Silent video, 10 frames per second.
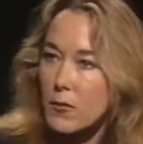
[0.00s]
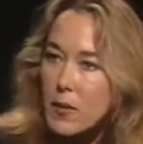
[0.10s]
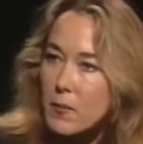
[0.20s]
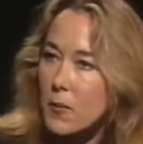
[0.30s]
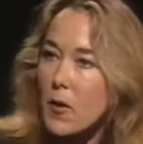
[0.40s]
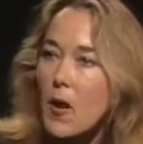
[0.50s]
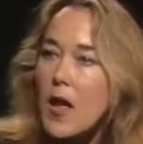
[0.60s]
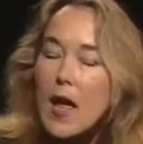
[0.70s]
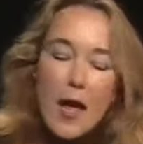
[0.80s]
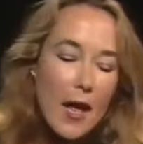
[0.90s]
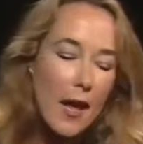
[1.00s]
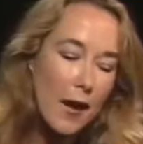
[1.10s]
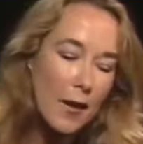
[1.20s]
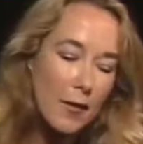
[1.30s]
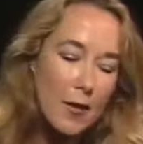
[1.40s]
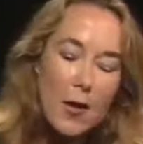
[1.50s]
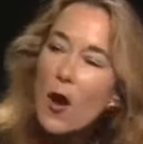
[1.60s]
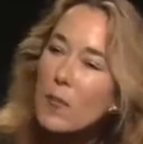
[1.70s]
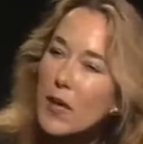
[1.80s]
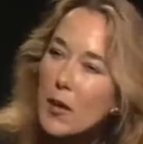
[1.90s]
Remember, uh, the
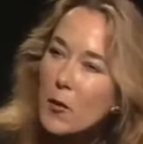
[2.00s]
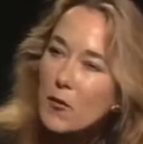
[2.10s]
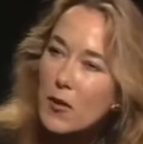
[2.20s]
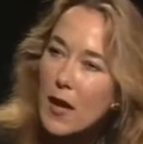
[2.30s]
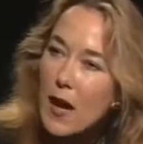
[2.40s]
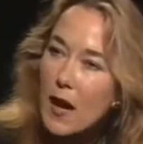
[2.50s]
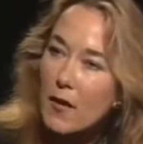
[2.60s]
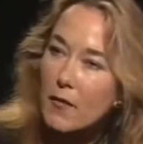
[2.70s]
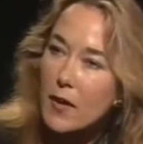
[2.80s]
Army used to have,